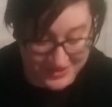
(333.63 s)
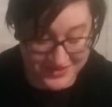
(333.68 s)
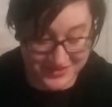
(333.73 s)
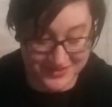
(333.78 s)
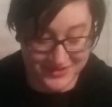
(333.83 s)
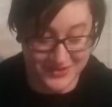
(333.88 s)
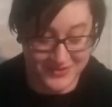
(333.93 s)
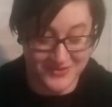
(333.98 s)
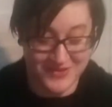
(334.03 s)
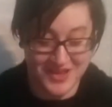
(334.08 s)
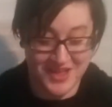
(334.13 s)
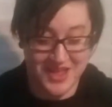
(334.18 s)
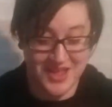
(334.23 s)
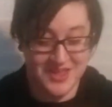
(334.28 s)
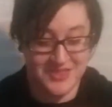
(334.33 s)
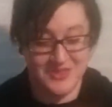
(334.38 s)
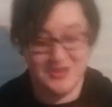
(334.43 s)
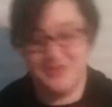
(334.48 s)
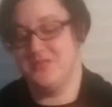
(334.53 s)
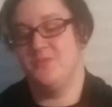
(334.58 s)
So
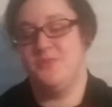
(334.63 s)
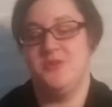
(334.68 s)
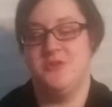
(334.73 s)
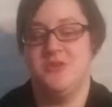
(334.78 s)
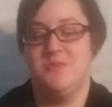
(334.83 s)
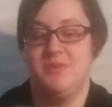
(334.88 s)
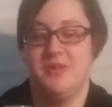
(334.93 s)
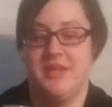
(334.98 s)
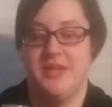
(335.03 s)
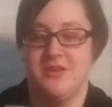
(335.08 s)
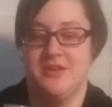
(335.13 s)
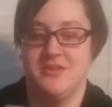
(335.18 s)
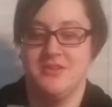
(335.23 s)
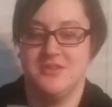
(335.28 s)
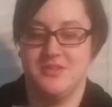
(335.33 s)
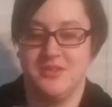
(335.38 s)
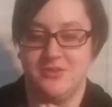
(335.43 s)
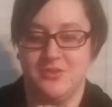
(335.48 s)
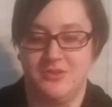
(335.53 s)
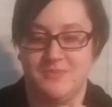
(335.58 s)
there's beauty
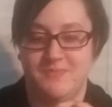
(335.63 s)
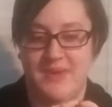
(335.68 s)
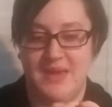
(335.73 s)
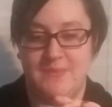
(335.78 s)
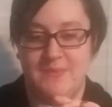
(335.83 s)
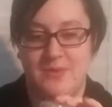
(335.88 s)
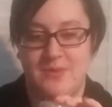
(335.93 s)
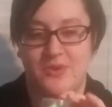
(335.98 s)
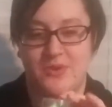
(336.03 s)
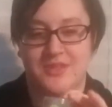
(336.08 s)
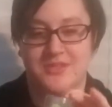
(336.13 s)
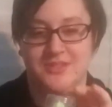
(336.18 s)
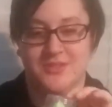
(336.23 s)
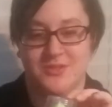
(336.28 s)
blenders, they're little baby ones,